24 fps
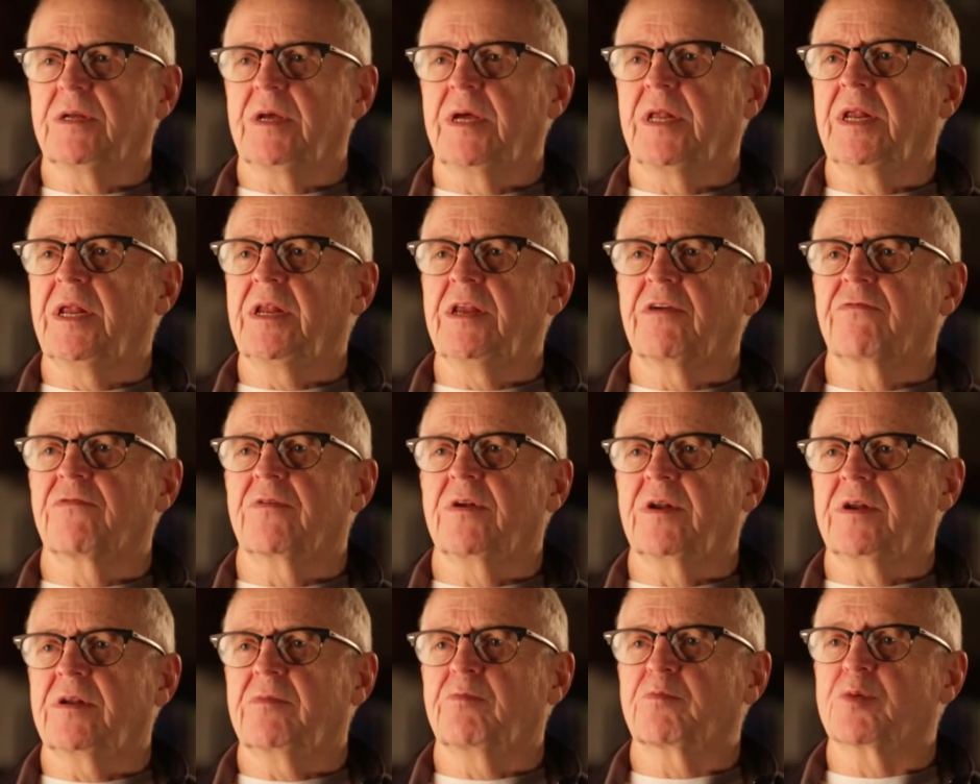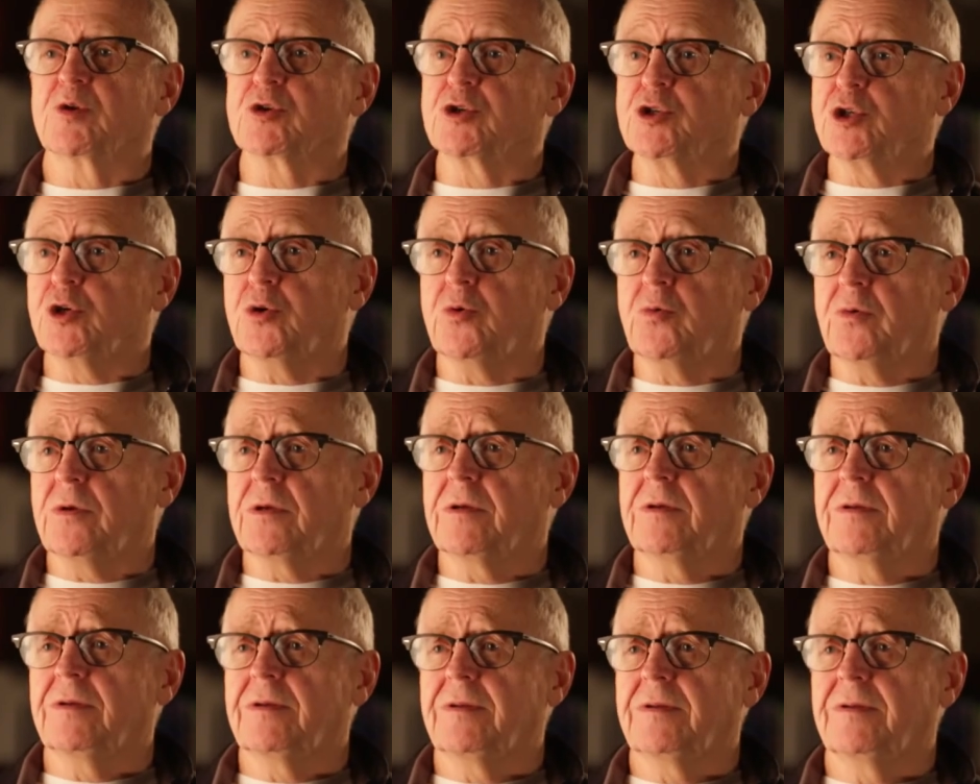and a different pursuit
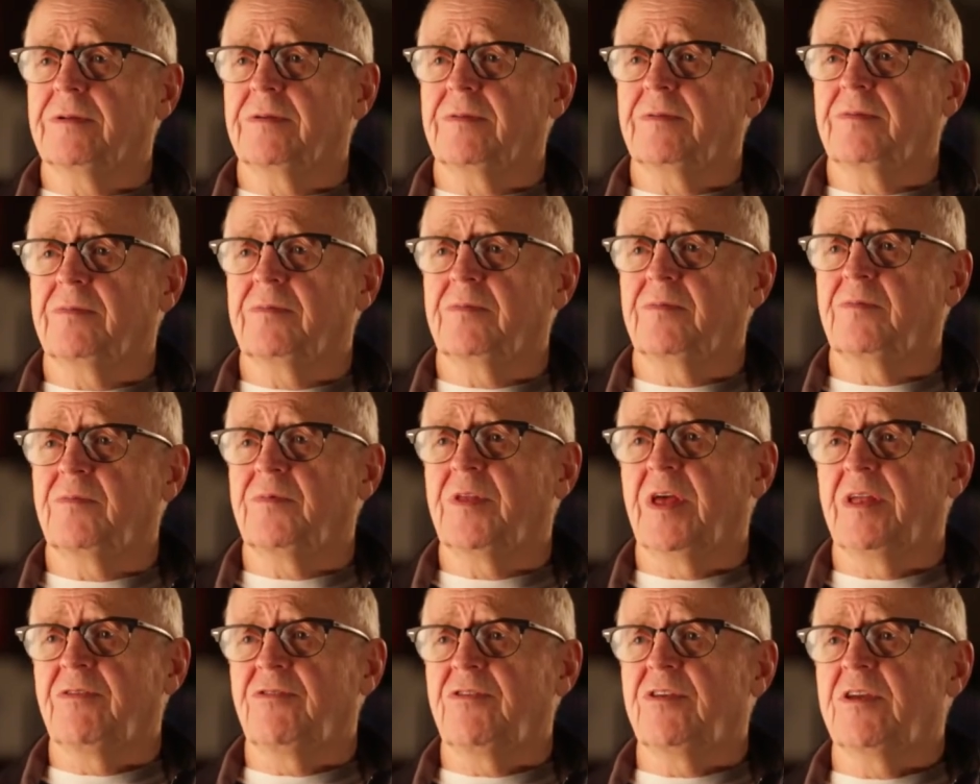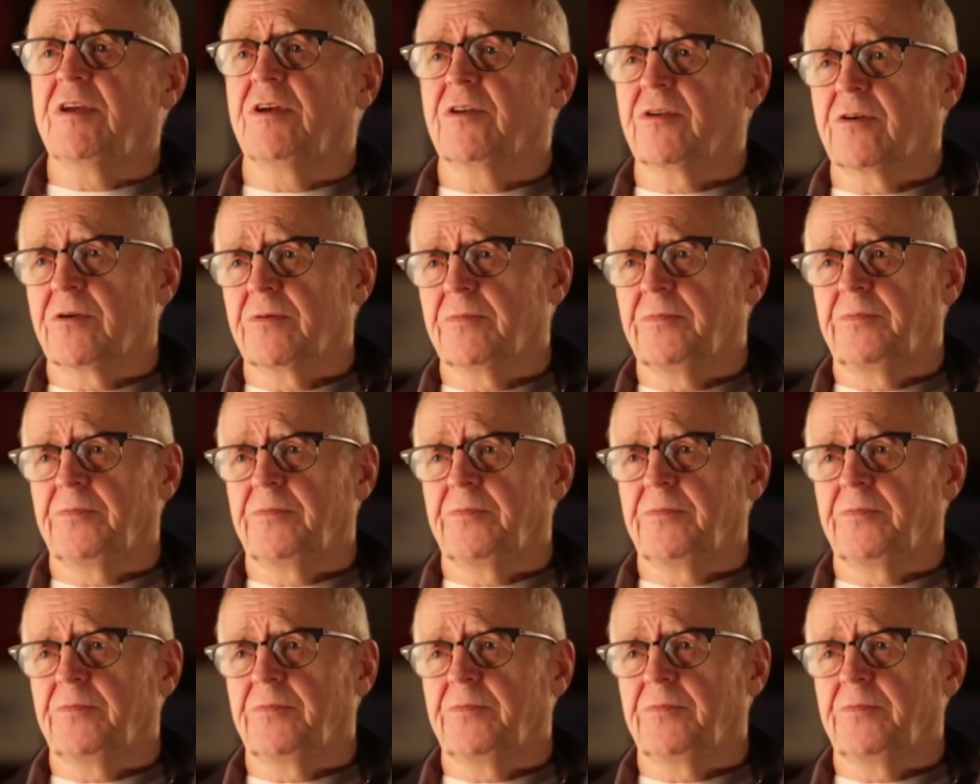than right. theater.